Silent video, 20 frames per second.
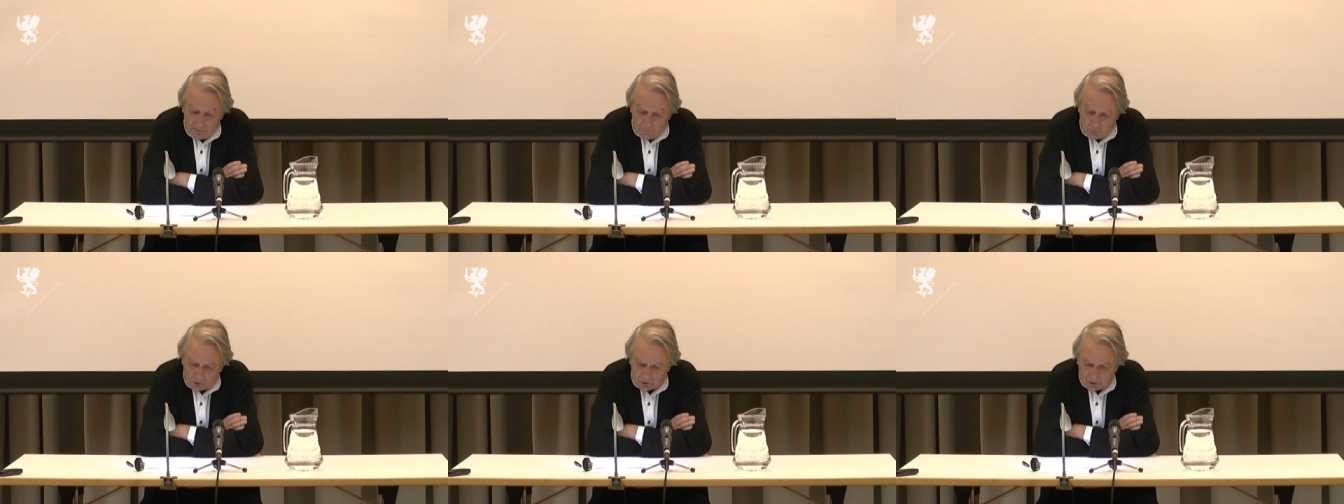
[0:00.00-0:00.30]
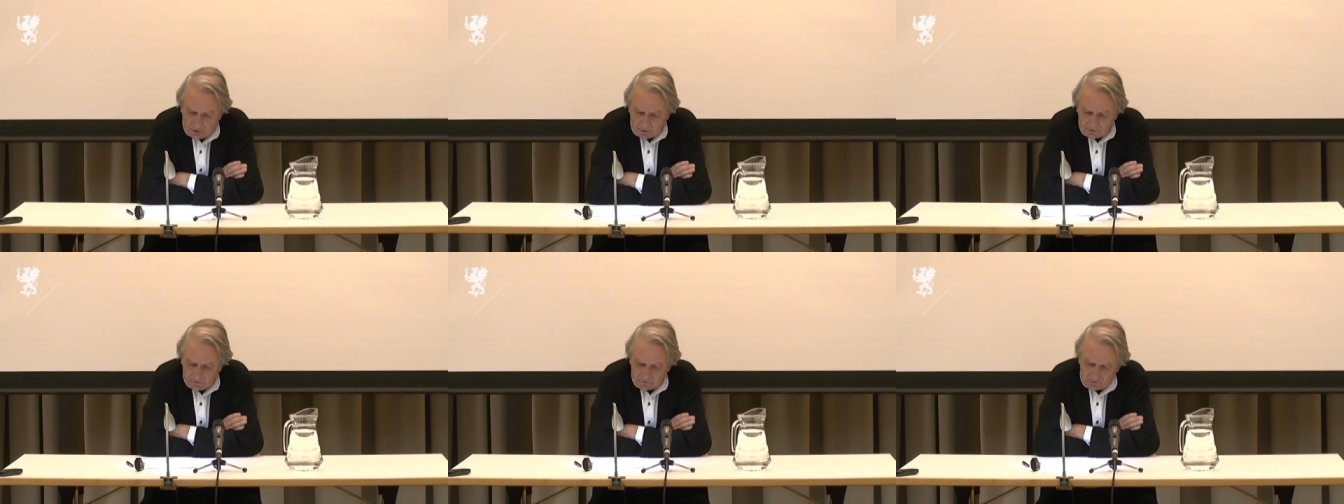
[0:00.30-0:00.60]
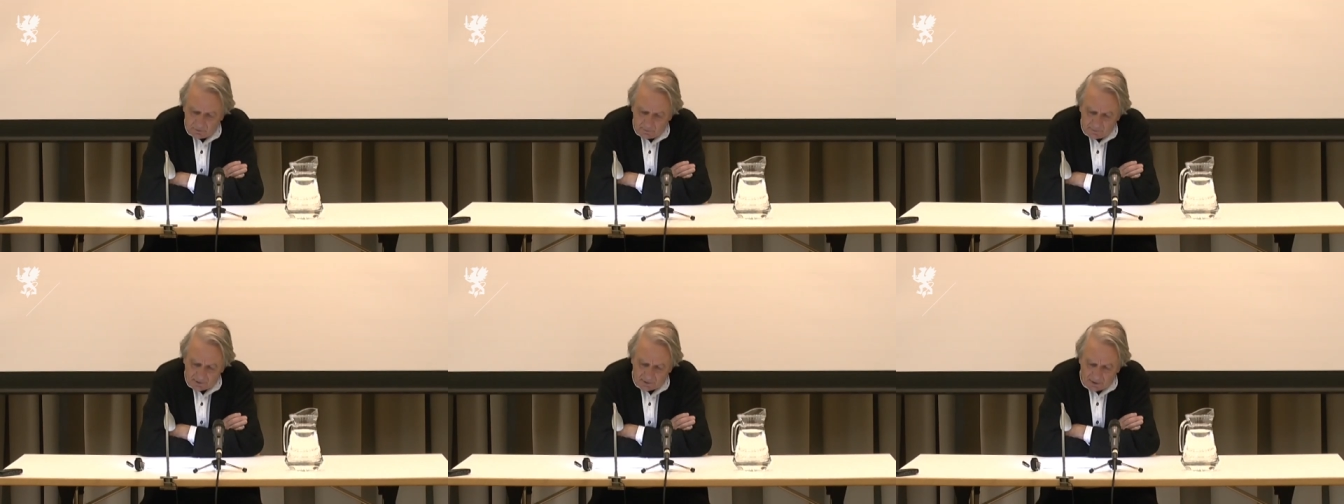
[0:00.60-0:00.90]

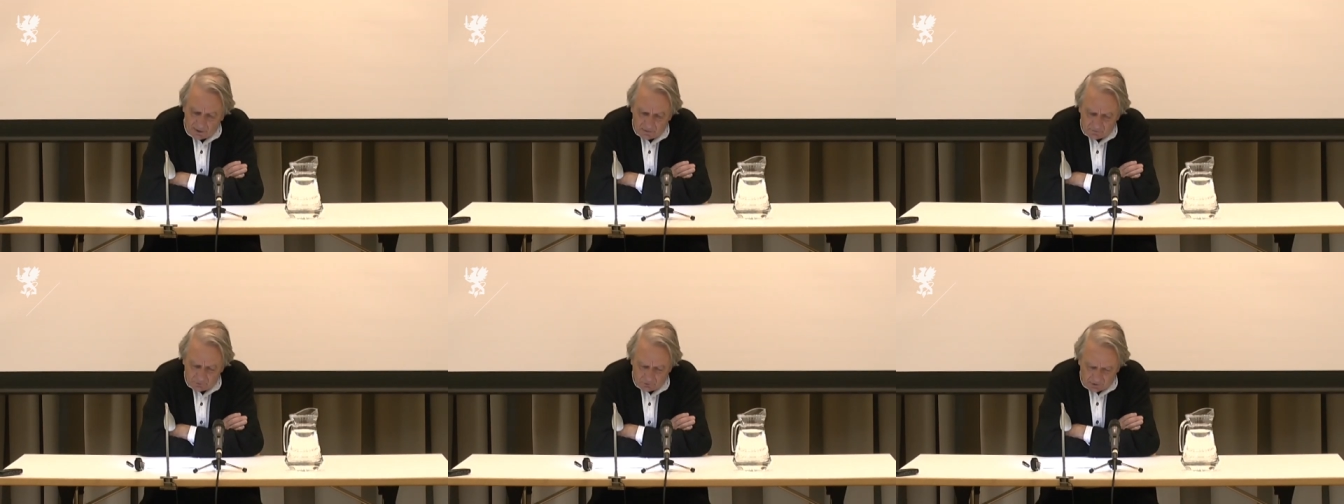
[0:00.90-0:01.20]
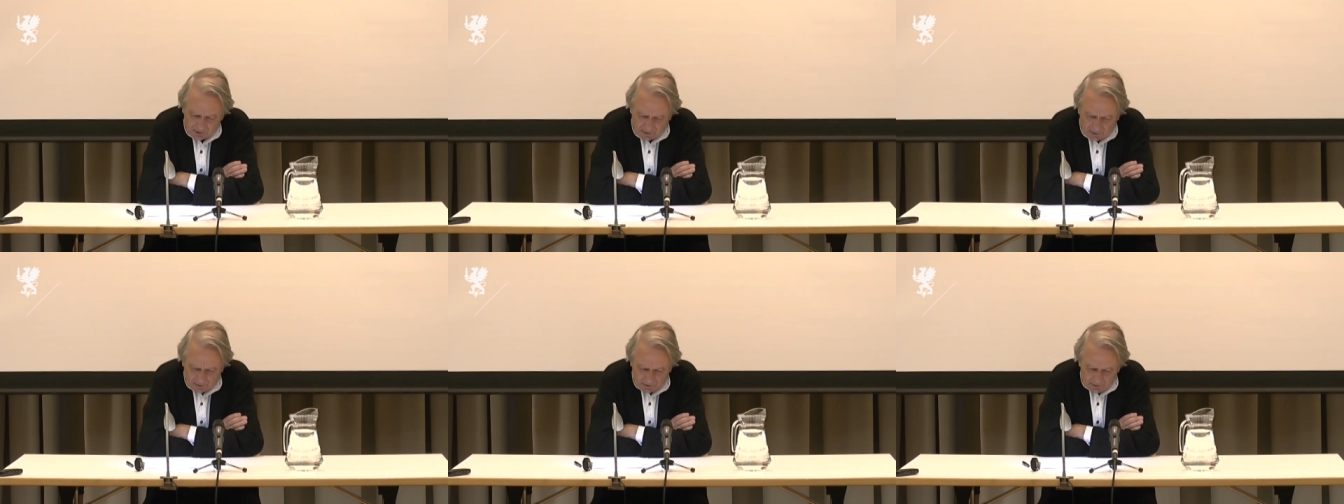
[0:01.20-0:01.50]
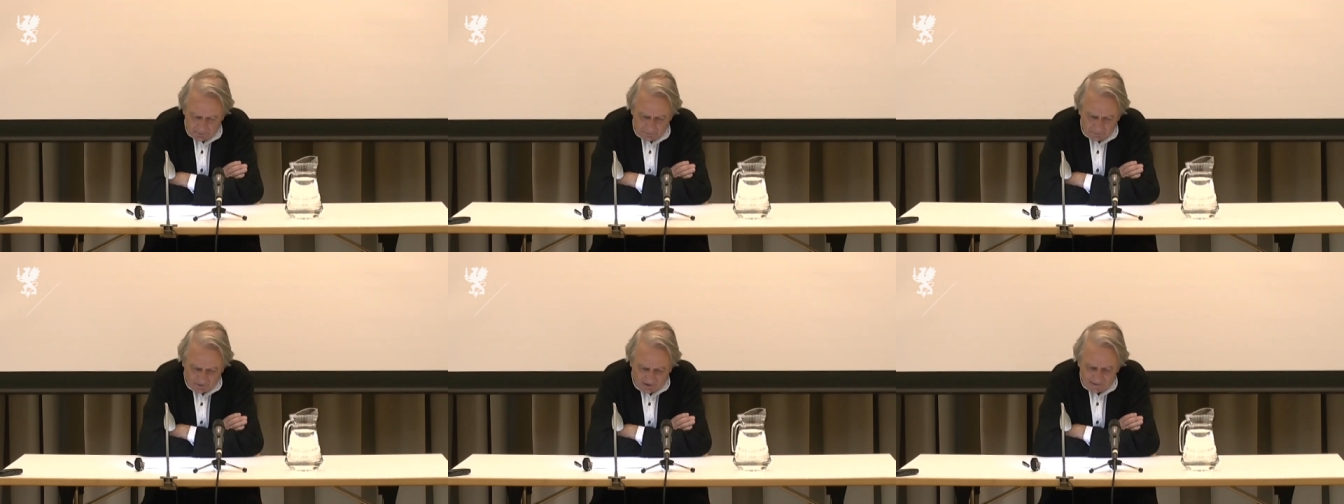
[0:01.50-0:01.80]
modernism, and avant
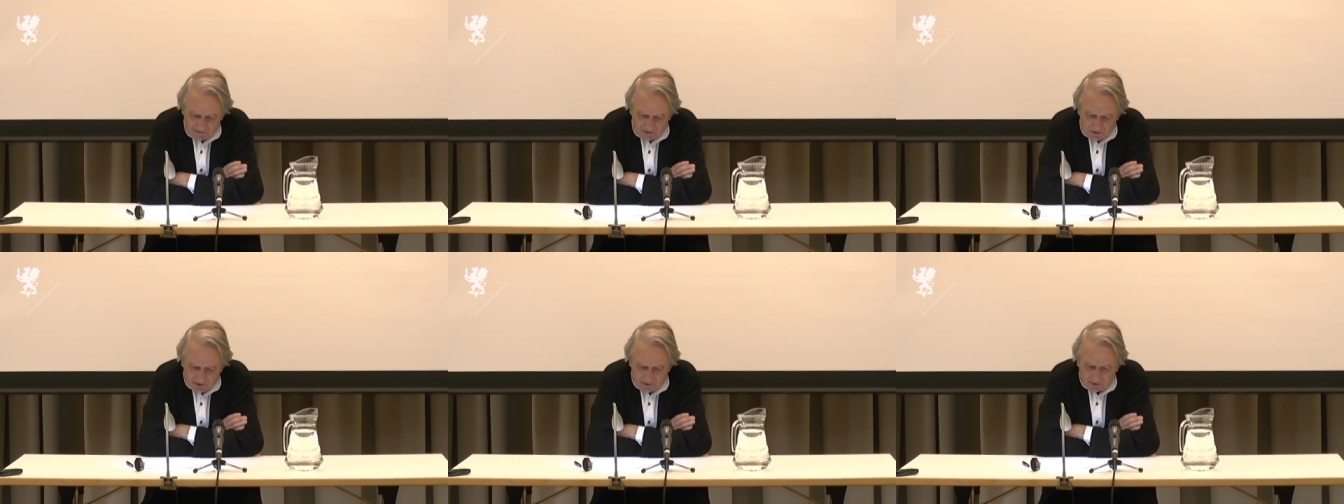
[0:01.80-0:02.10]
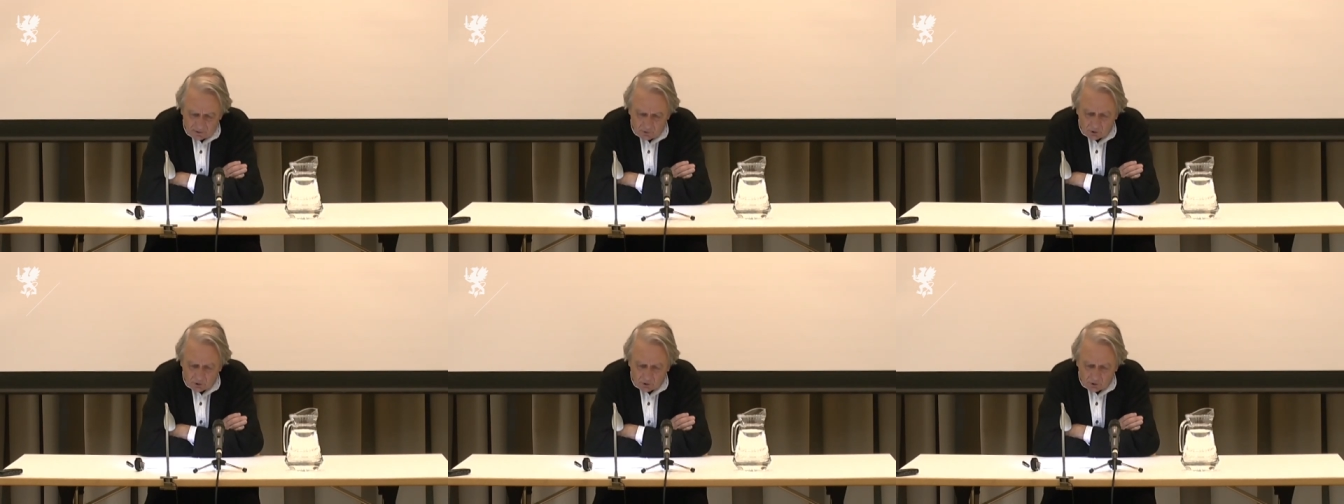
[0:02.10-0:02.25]
garde entail